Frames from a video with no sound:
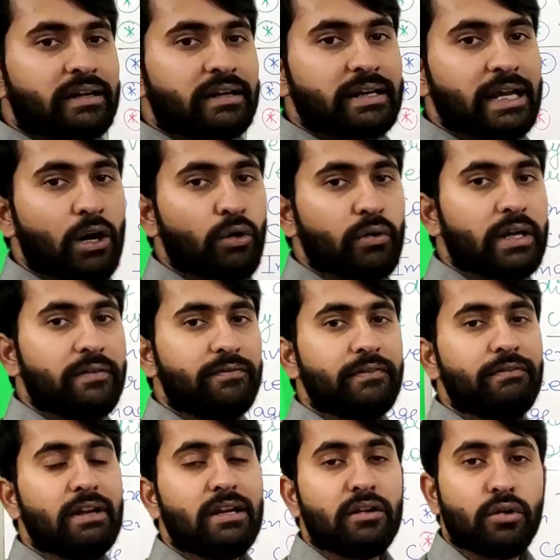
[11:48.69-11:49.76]
Now if we
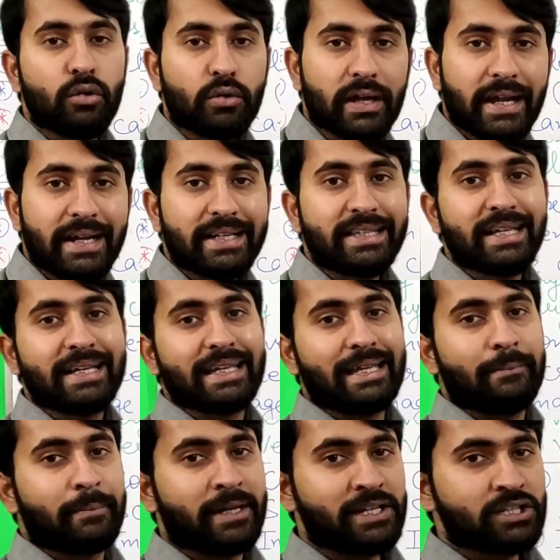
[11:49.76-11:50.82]
will look at the
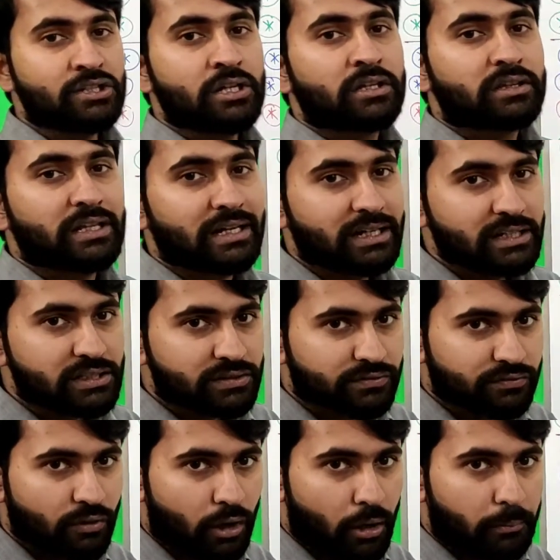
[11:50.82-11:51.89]
image that is
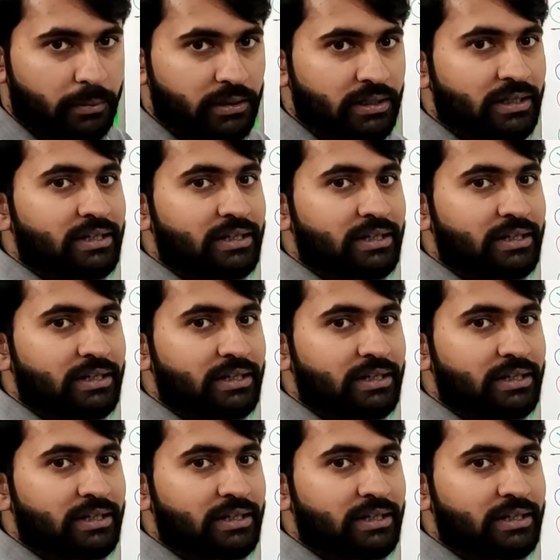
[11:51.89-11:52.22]
formed,